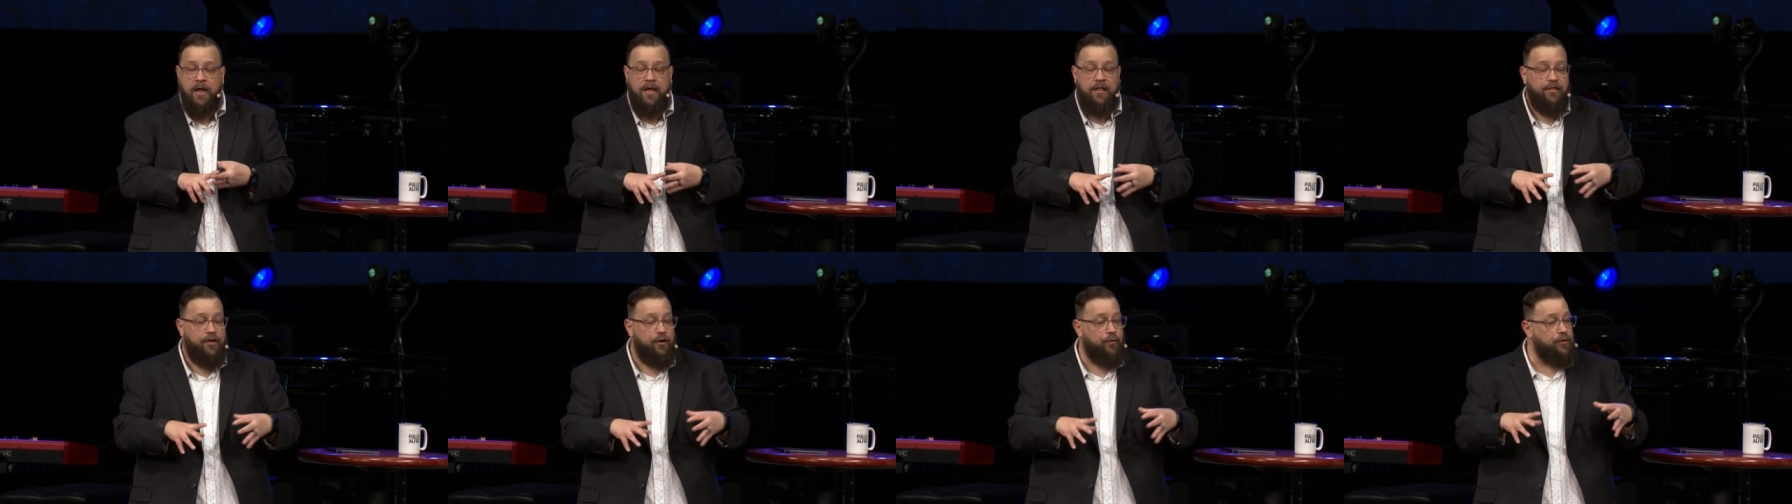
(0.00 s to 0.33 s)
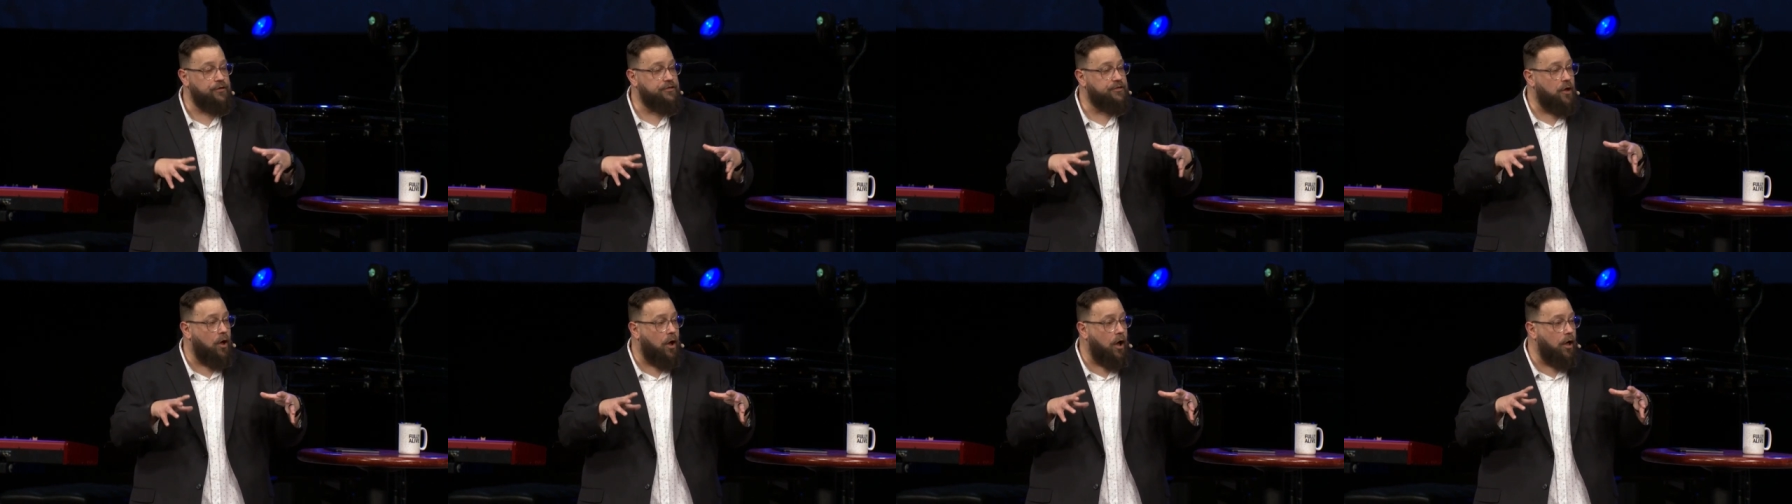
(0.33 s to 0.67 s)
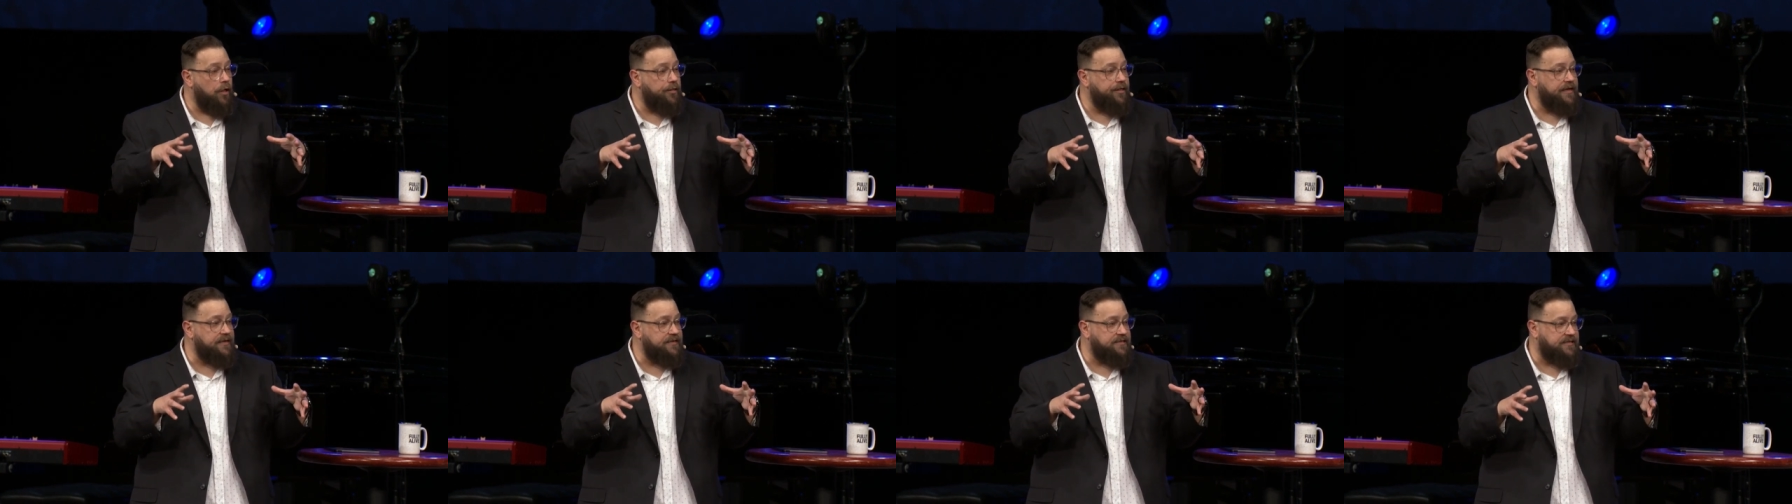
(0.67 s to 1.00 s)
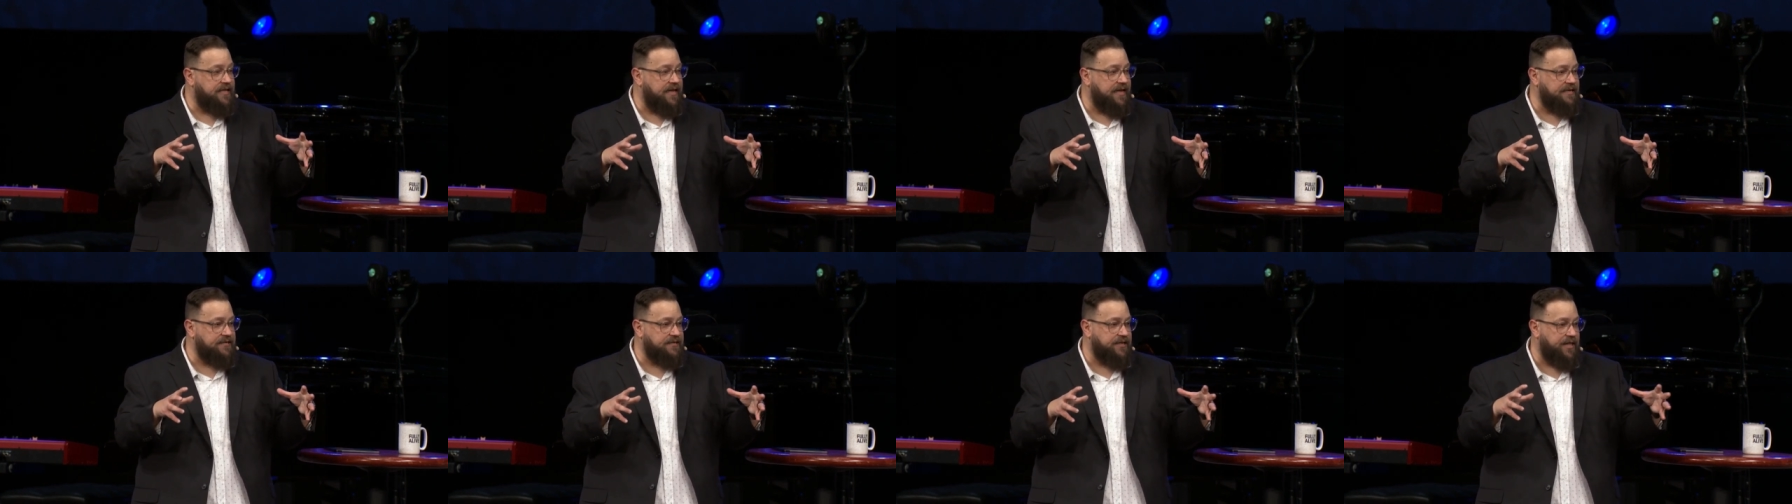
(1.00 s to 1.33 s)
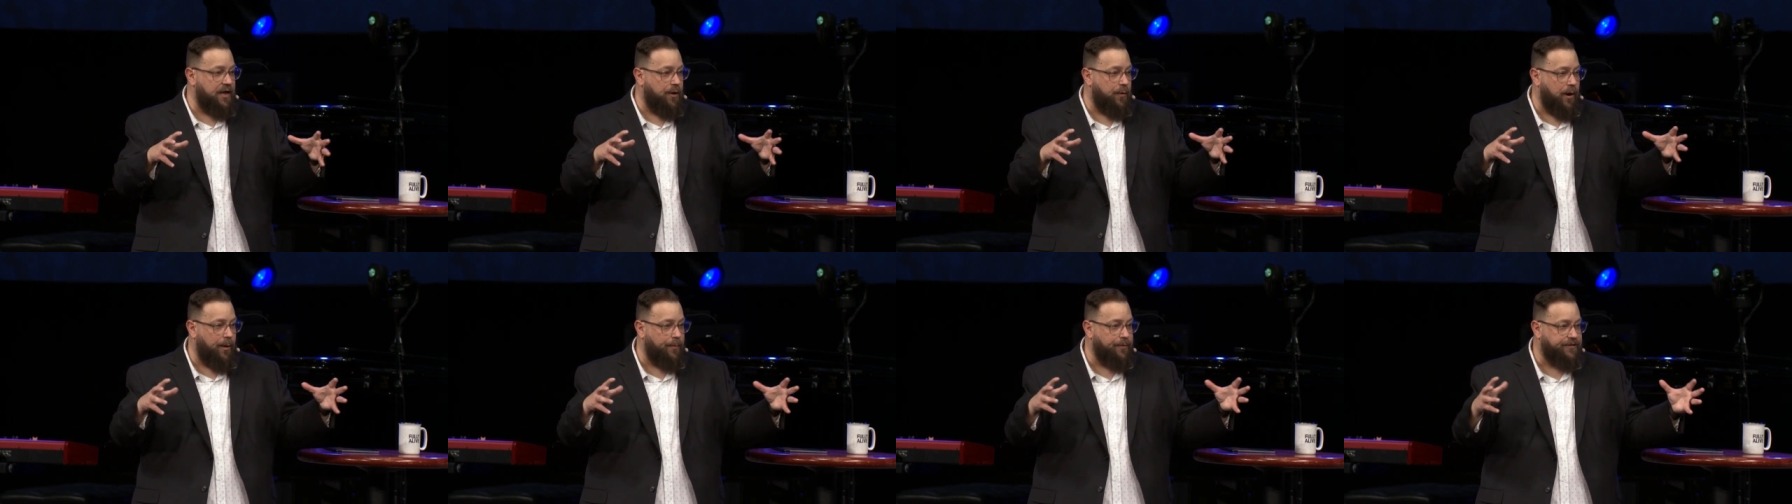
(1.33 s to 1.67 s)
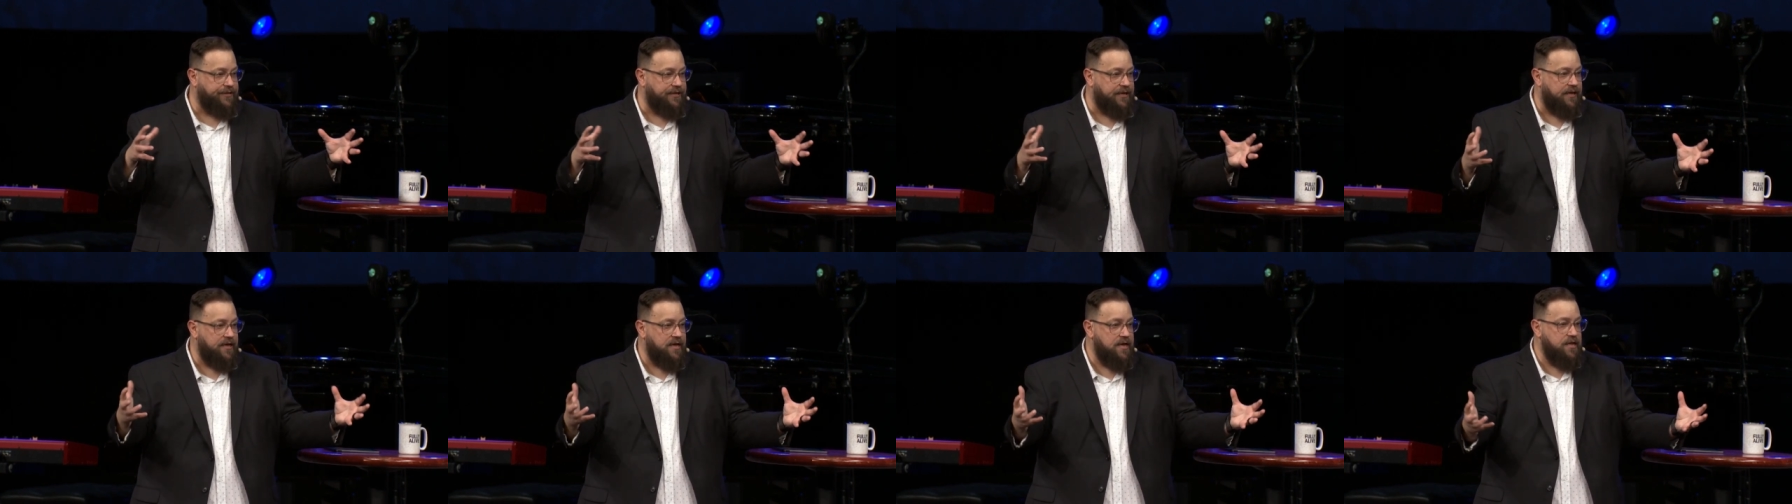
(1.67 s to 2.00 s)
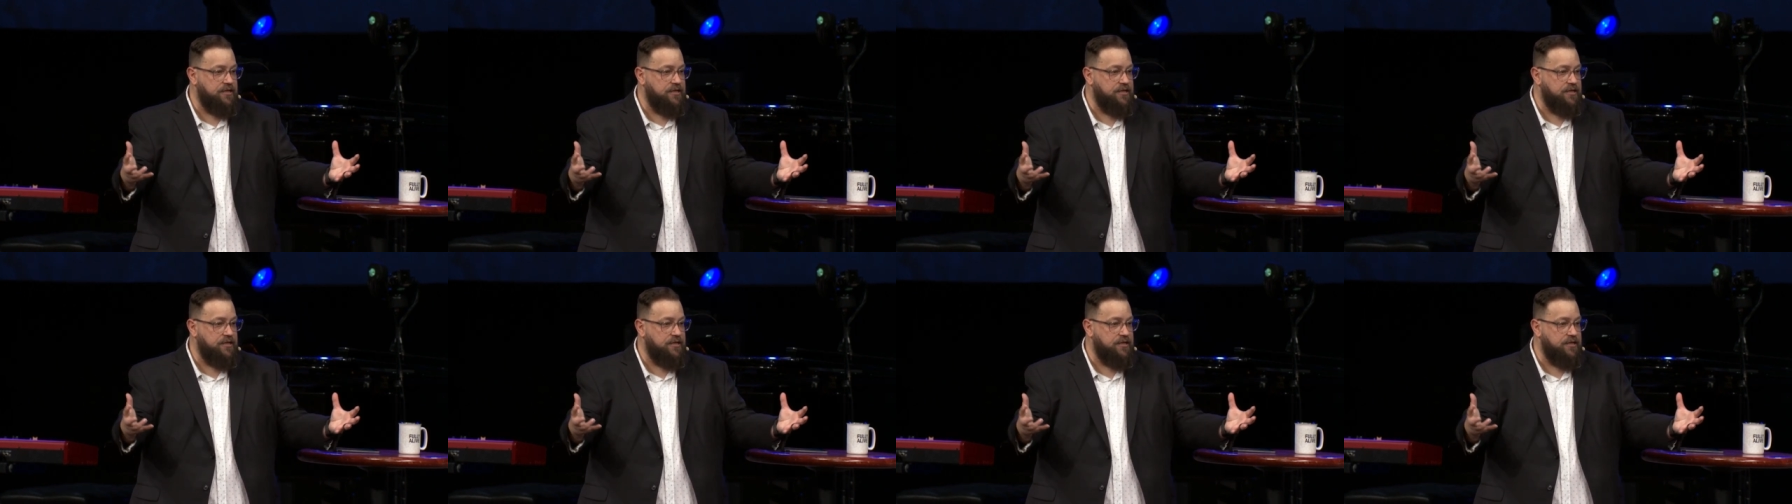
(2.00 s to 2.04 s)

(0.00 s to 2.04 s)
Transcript: there was all these things that they were able to,